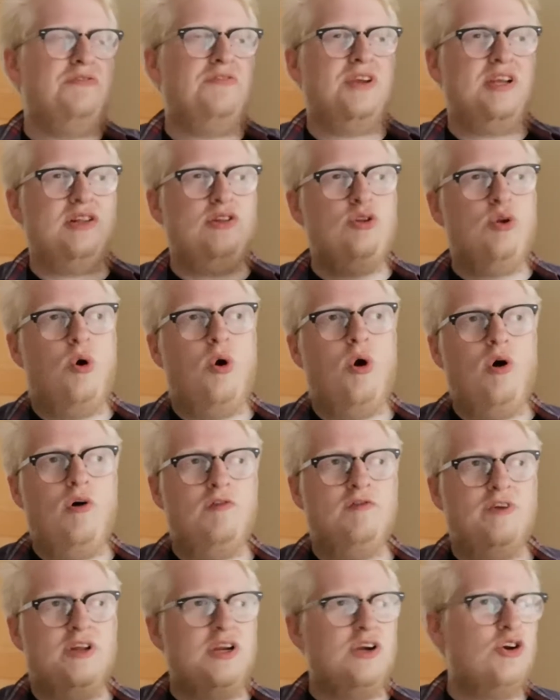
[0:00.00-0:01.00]
I think,
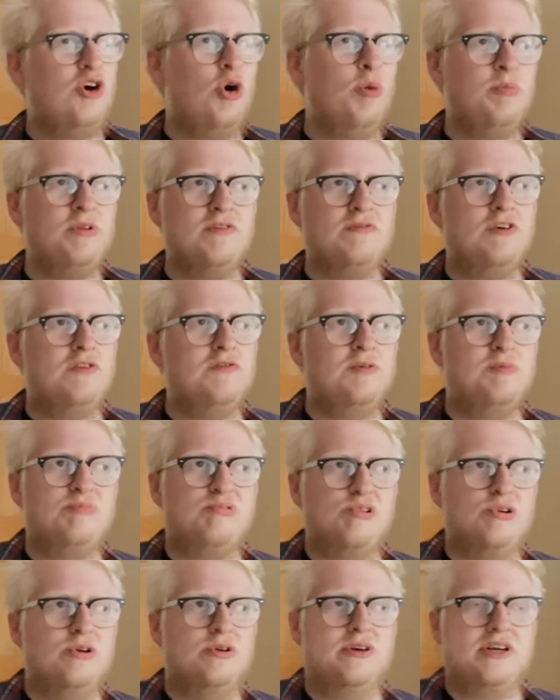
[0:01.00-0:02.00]
North and a couple of other
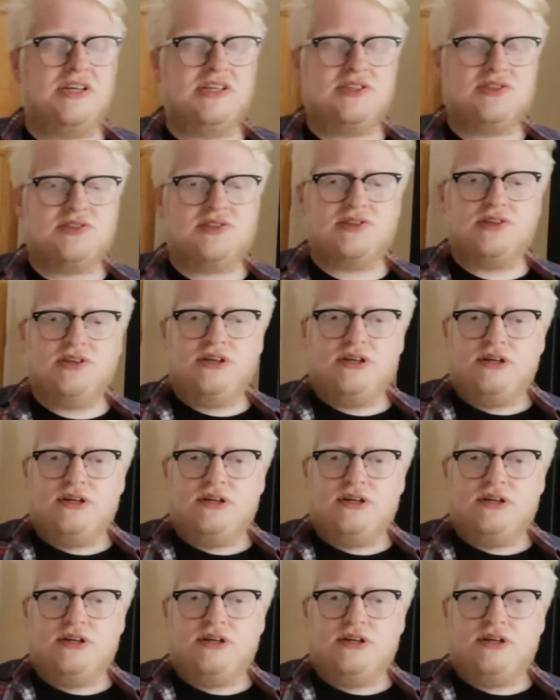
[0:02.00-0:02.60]
breweries.